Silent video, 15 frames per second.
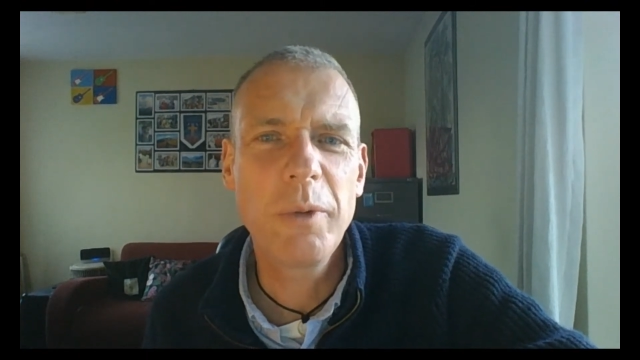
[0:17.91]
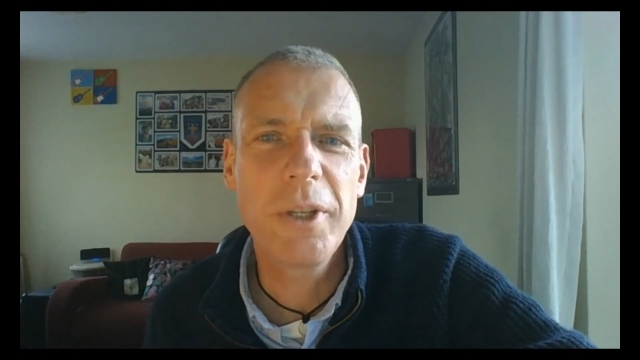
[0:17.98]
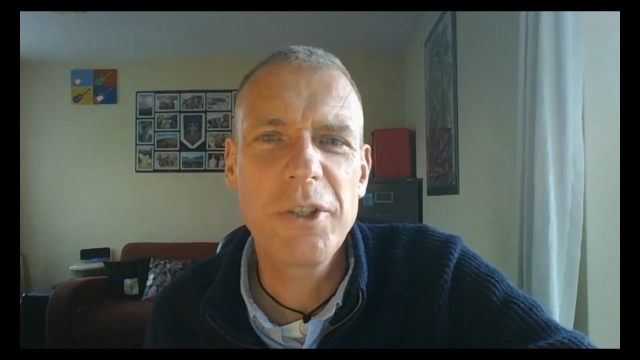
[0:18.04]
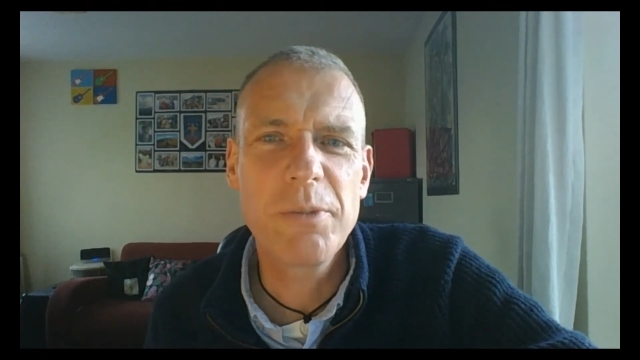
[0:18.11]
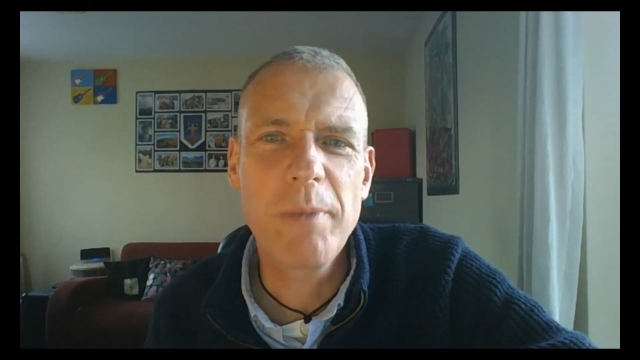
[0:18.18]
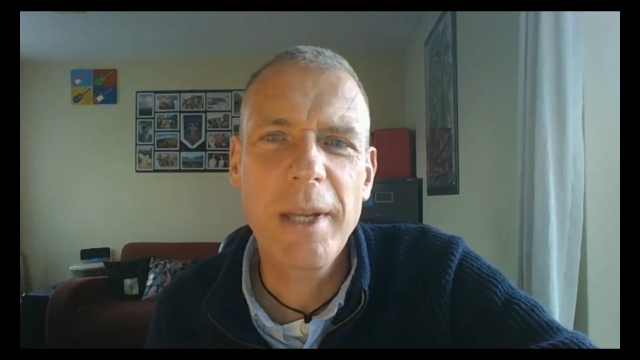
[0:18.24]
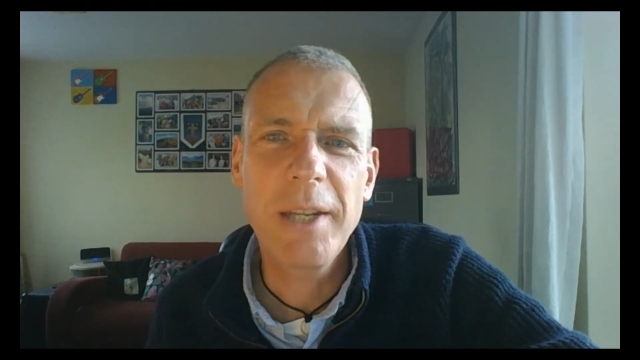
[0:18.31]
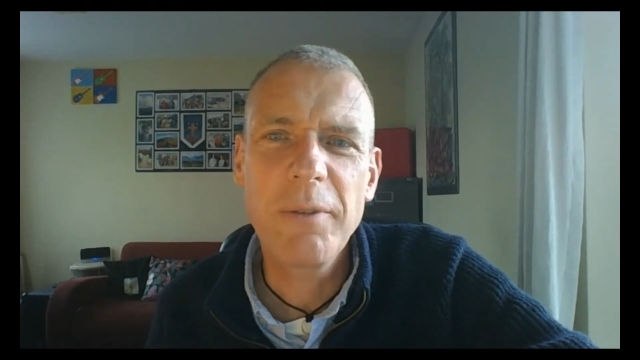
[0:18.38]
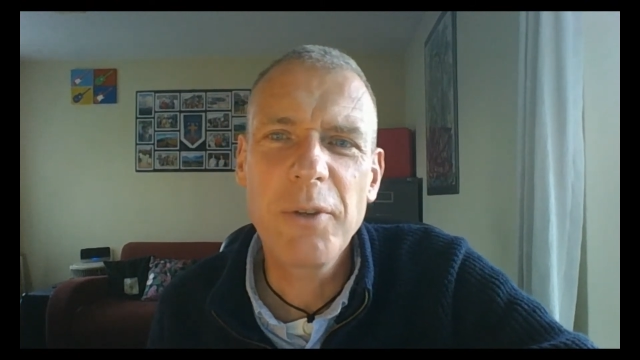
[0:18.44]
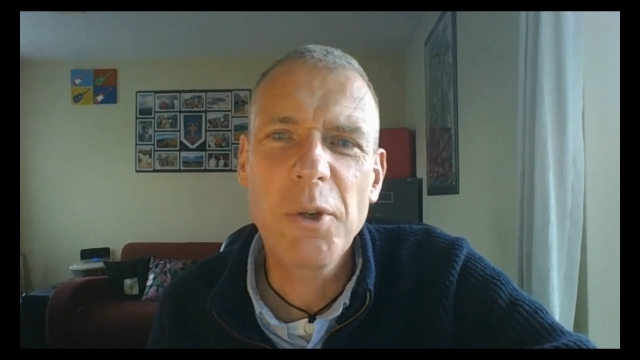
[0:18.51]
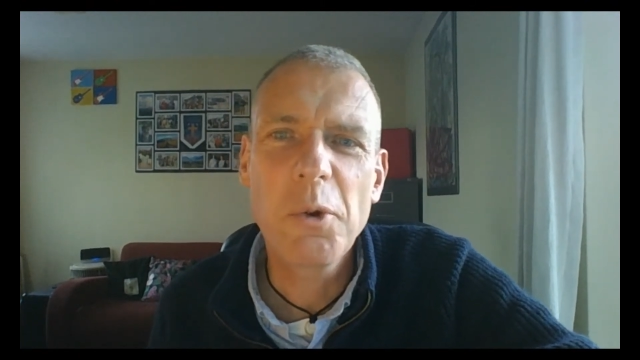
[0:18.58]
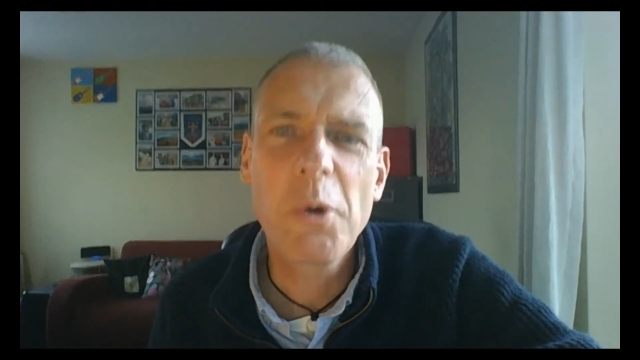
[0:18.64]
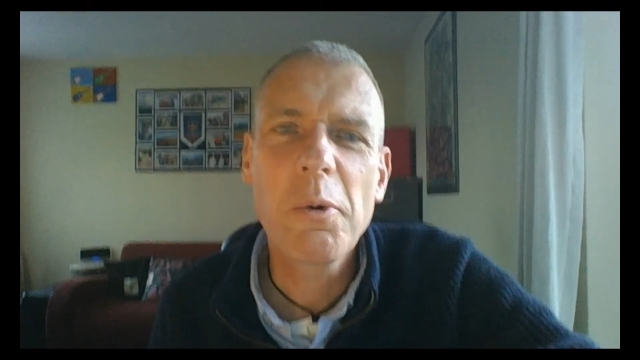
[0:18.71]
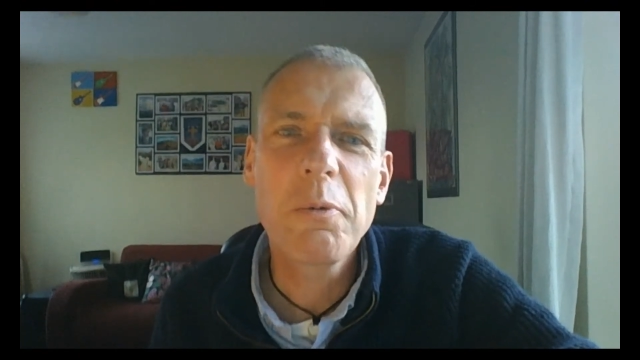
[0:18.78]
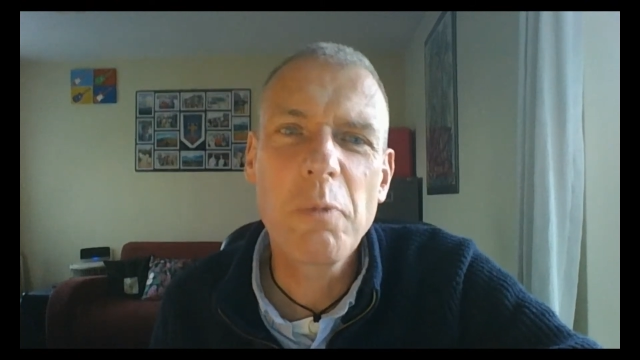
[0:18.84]
which many of
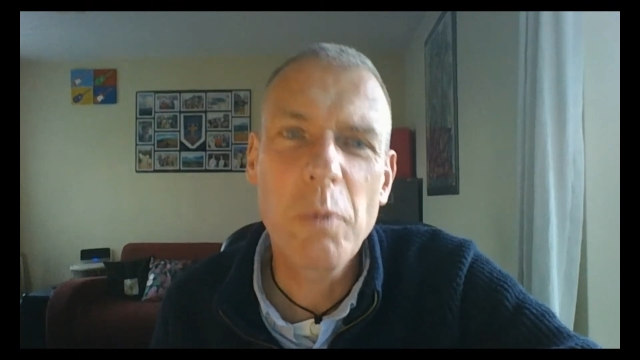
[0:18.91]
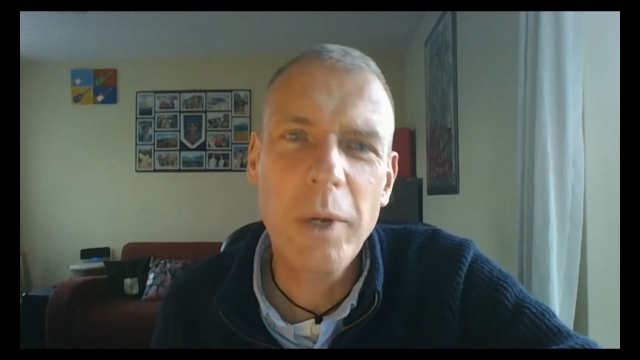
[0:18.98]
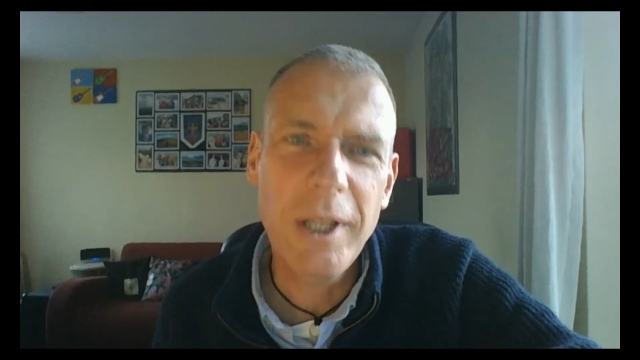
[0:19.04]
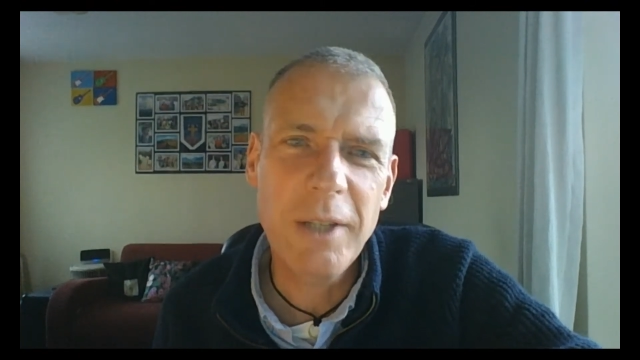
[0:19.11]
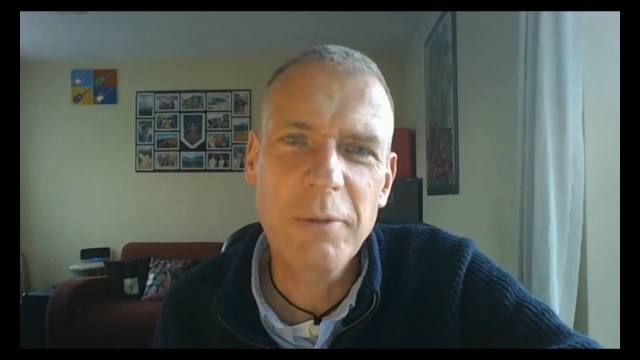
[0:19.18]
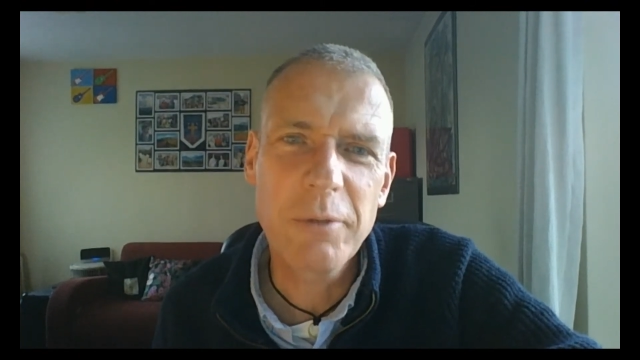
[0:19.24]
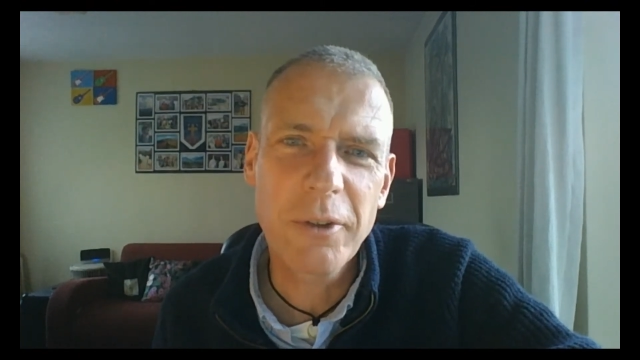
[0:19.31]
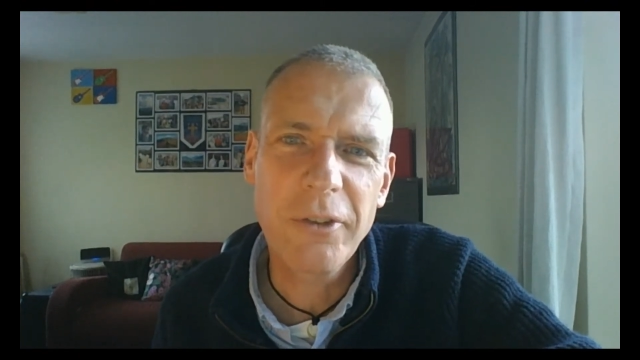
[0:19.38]
you will have